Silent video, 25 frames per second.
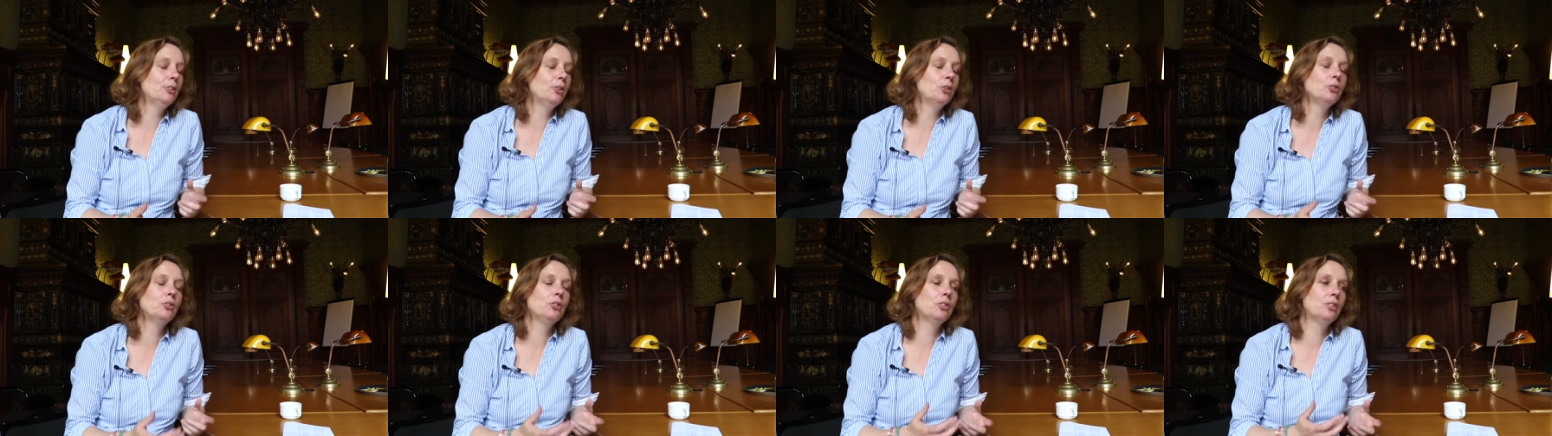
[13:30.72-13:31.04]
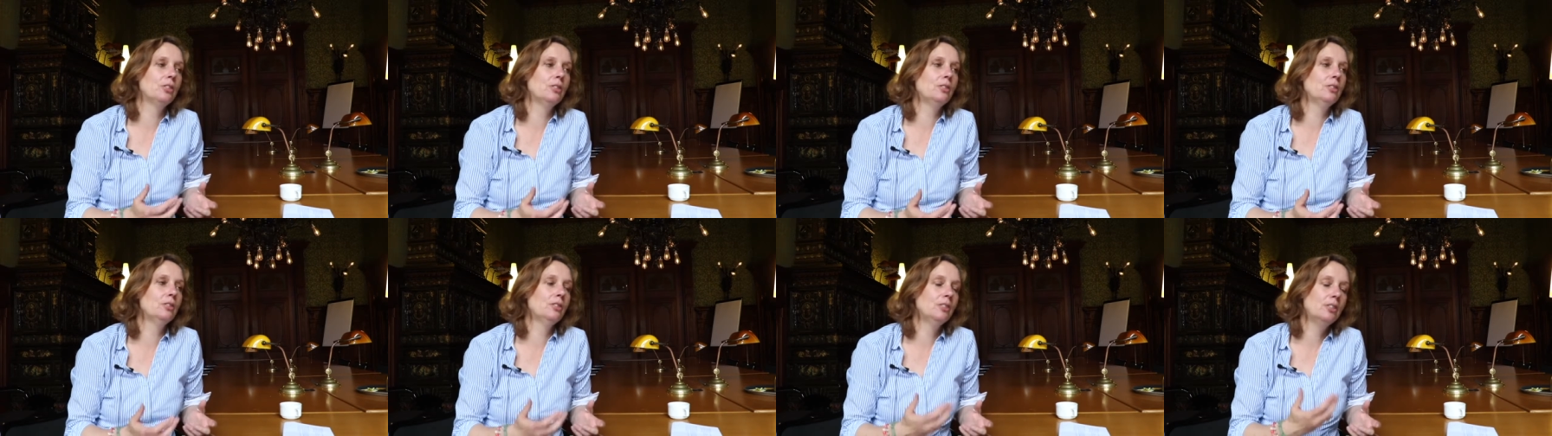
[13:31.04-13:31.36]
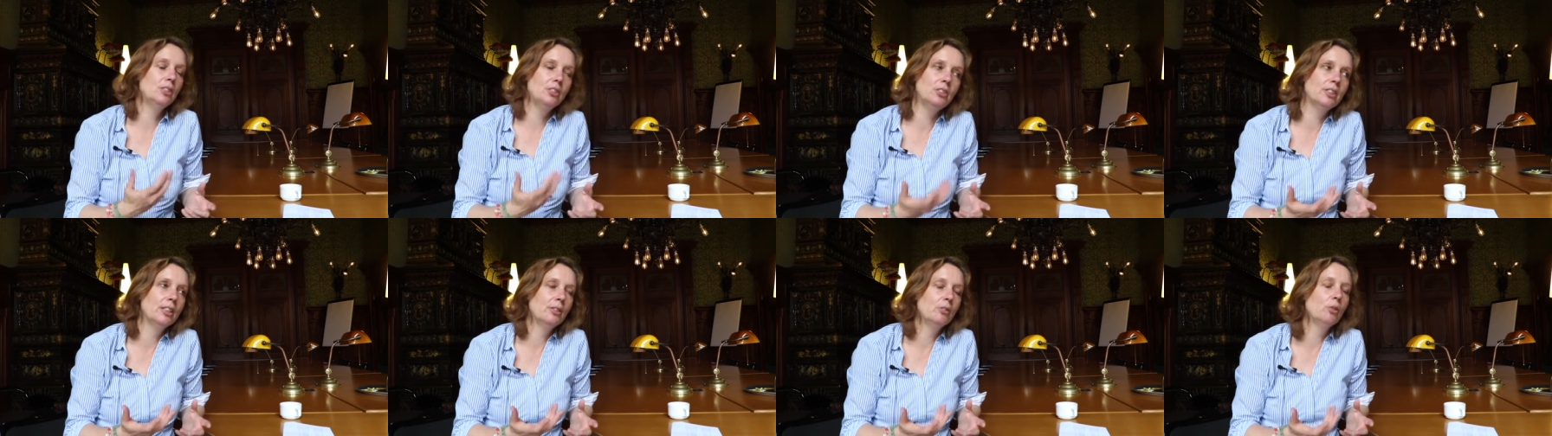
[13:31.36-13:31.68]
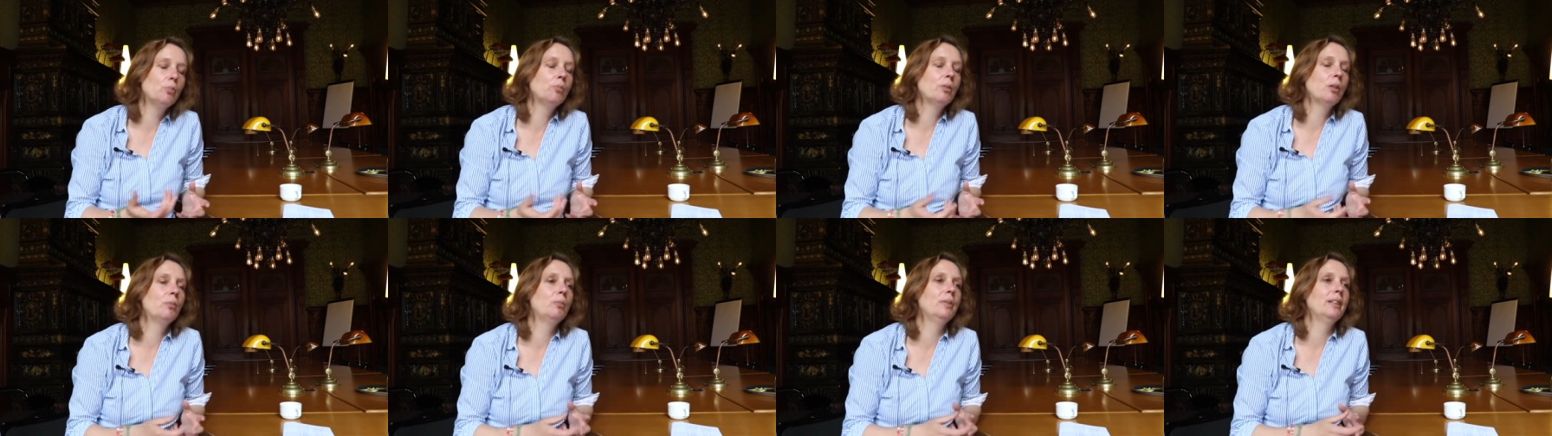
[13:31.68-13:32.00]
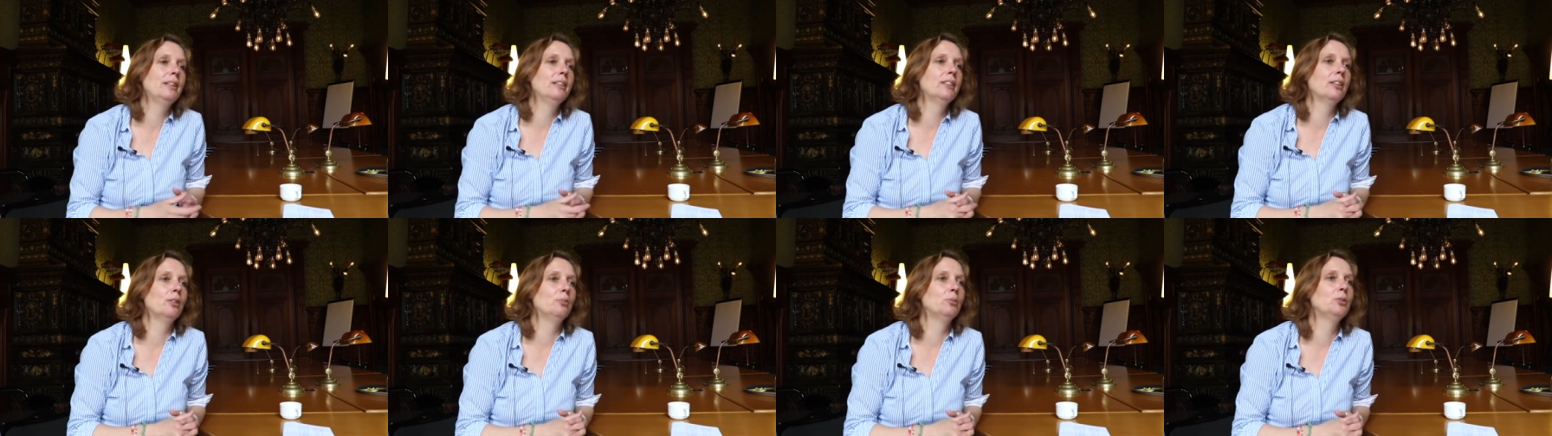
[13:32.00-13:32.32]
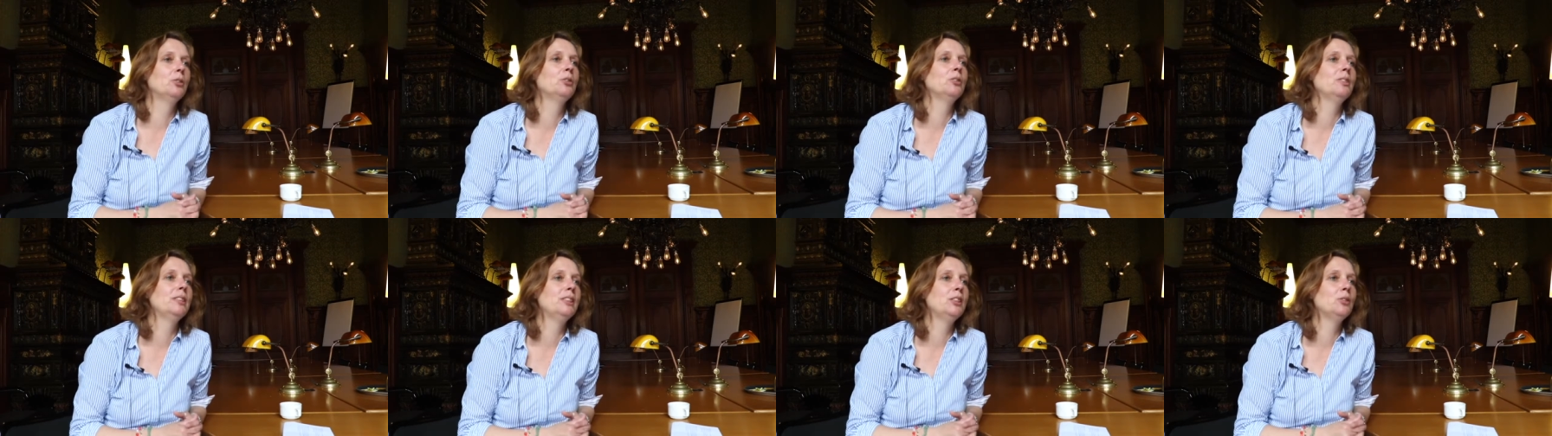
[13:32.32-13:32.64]
not the, the general public
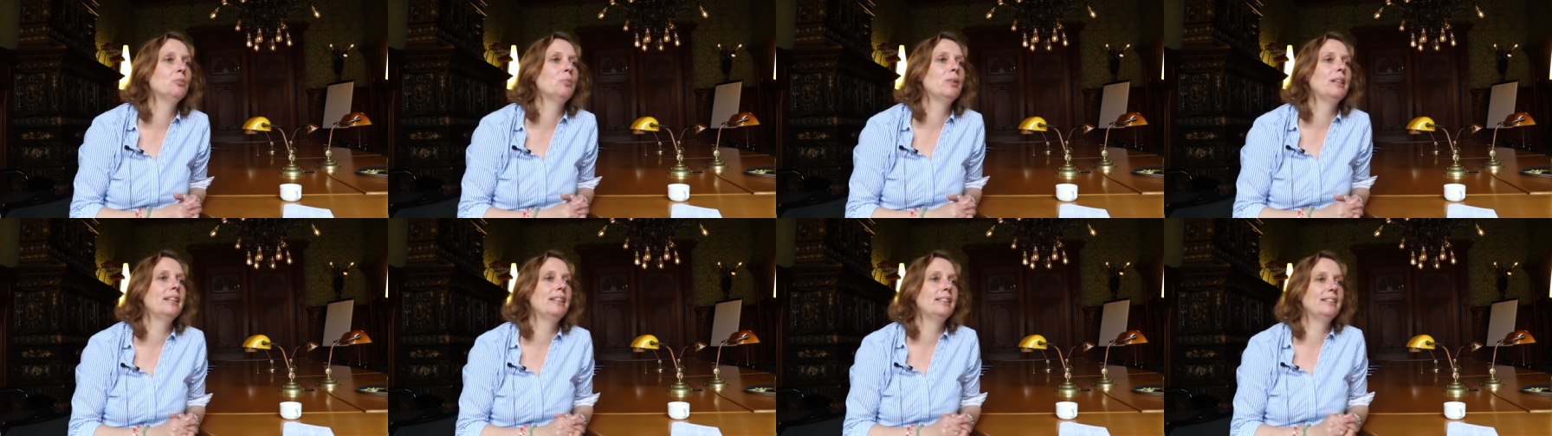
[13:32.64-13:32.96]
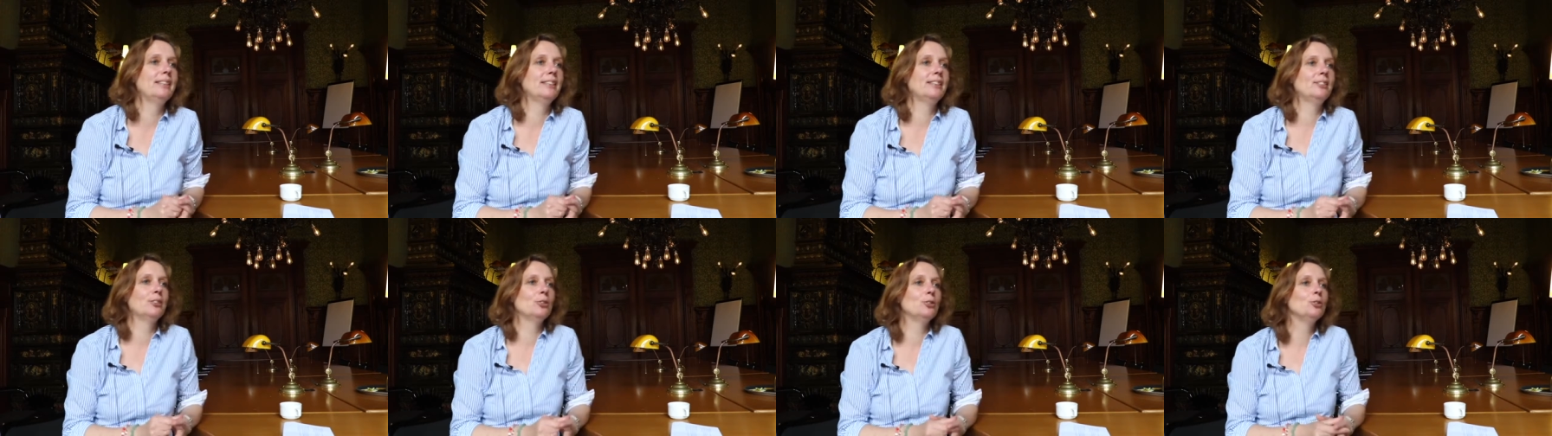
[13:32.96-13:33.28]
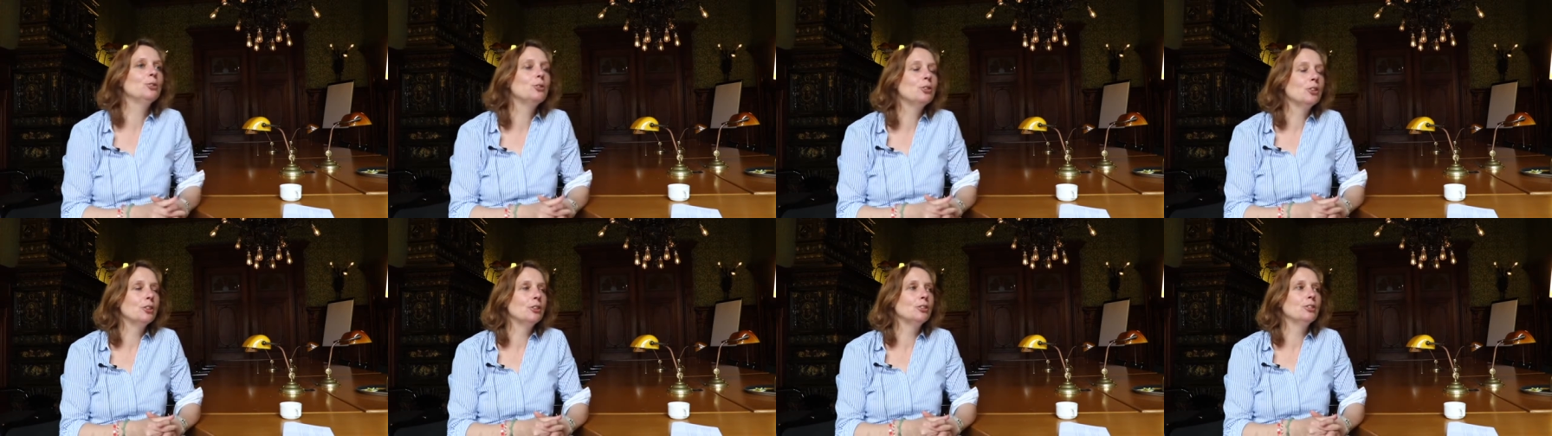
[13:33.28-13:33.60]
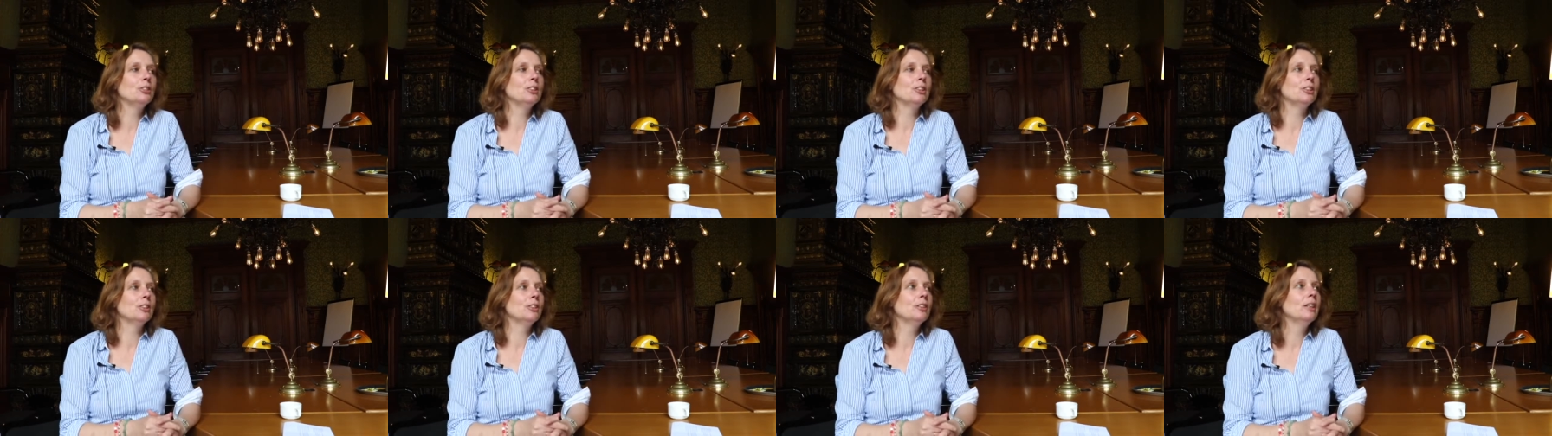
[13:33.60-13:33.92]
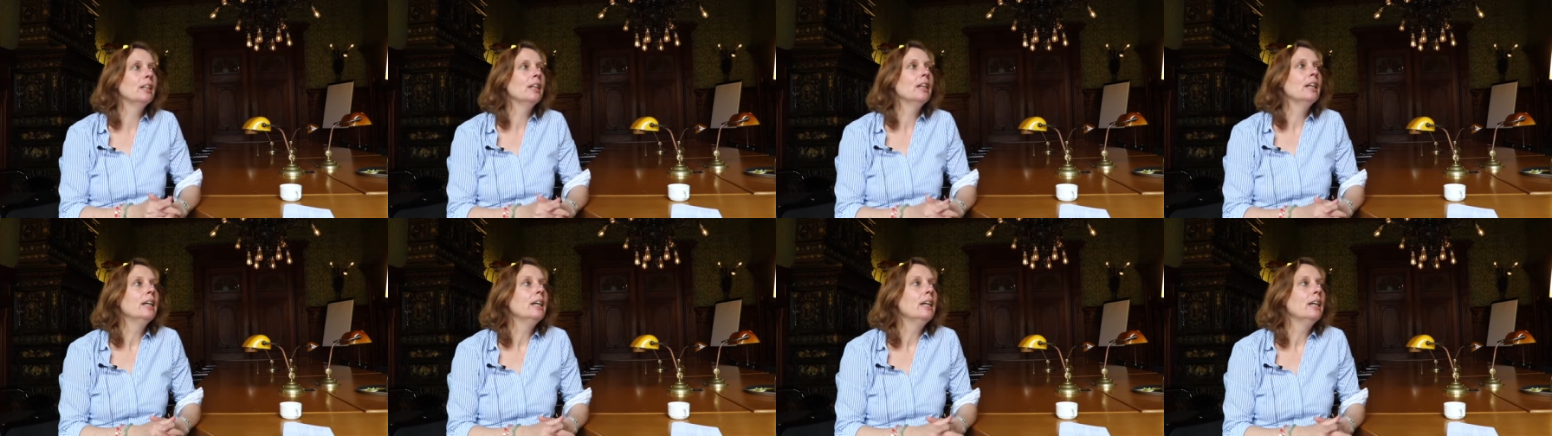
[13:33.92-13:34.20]
comes to these places also so